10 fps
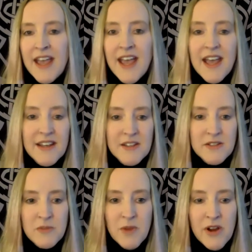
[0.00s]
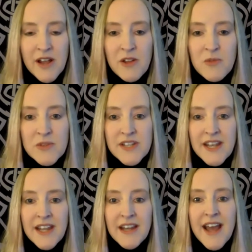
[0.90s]
And as Mary Ellen was
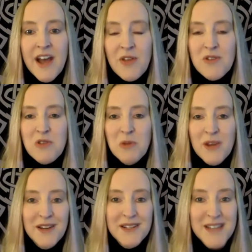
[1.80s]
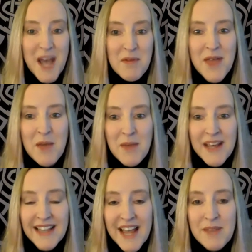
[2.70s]
saying, now they're threatened on top of that by
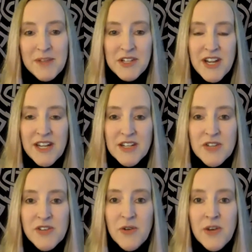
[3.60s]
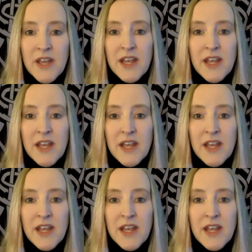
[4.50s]
climate change. So